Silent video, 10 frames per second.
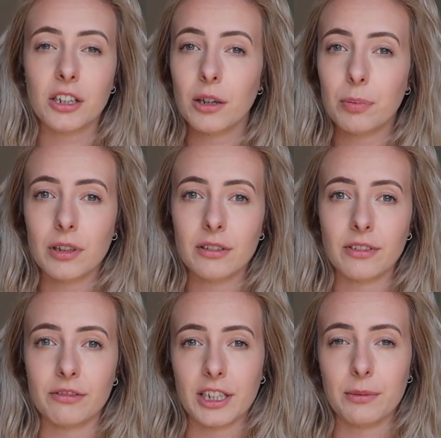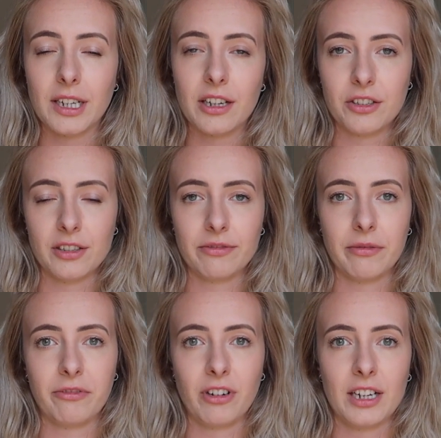couple of recommendations
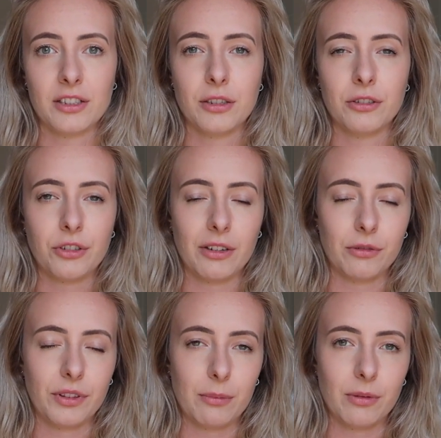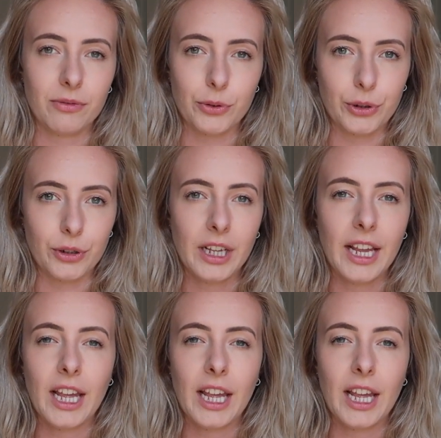from friends who had travelled there before,